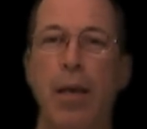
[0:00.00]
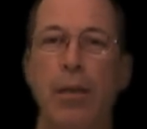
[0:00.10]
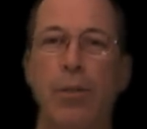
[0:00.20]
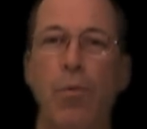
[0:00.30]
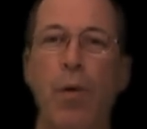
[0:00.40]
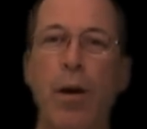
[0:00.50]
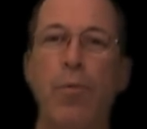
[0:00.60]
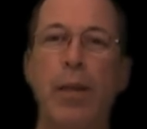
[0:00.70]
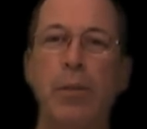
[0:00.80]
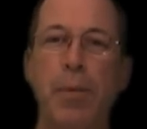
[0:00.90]
So why
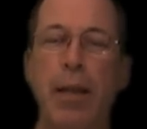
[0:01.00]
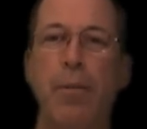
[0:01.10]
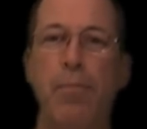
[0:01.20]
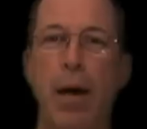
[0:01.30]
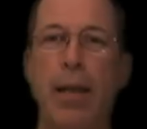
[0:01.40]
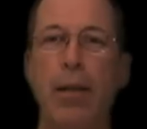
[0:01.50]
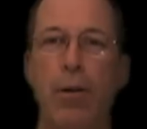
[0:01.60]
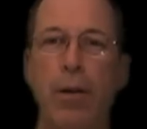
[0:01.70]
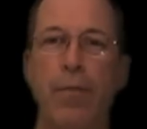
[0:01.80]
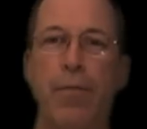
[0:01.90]
are we spending money
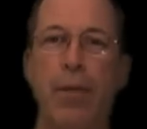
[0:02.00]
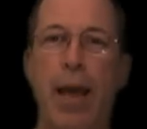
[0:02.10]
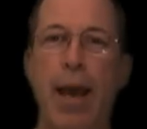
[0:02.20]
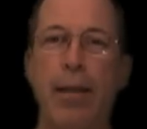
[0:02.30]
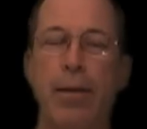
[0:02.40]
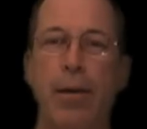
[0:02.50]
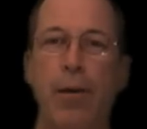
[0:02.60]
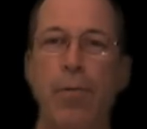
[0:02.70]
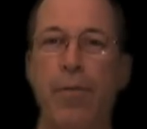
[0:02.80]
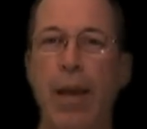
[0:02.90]
looking for that?
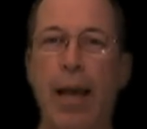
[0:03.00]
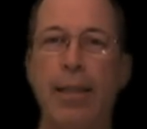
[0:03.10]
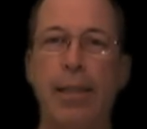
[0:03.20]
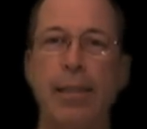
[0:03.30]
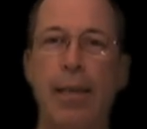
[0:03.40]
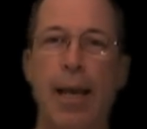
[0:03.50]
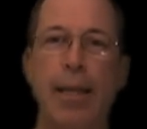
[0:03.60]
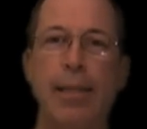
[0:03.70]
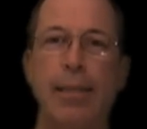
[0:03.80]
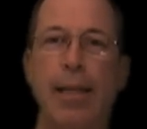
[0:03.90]
We've got these
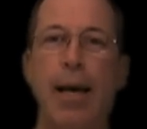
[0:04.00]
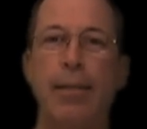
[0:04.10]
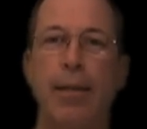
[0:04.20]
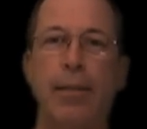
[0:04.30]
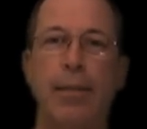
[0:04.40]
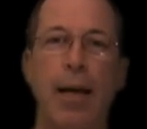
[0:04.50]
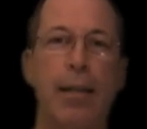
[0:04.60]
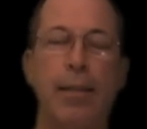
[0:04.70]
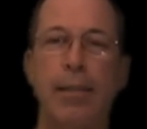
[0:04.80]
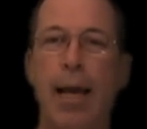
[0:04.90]
scientists out there
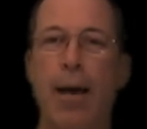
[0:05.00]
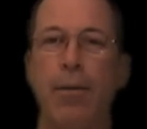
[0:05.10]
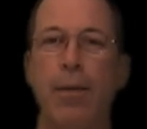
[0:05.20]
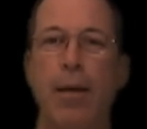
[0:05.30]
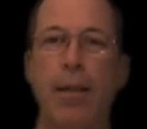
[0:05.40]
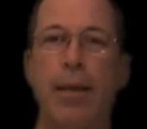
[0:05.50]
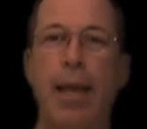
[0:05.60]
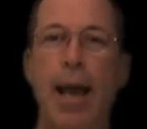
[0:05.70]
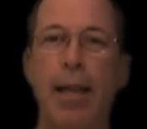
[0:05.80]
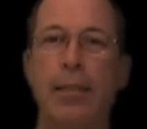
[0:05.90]
telling us how the
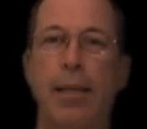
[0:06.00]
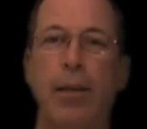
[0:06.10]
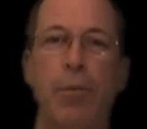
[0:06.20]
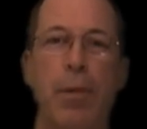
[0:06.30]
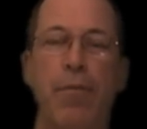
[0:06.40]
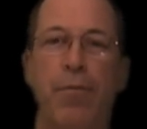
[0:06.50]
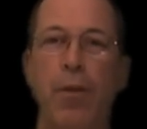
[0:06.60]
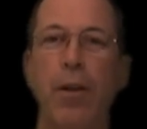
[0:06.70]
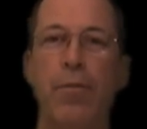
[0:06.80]
galaxy could be full